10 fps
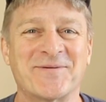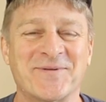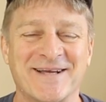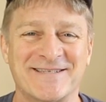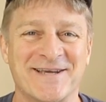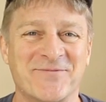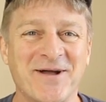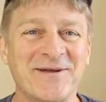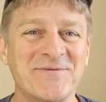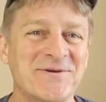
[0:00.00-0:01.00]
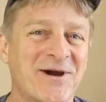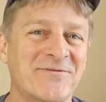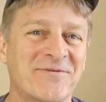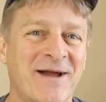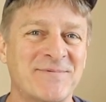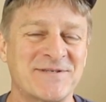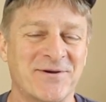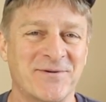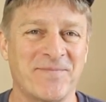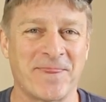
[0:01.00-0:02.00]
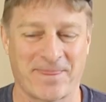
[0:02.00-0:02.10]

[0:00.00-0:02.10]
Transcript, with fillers: Blitz, and welcome to our episode.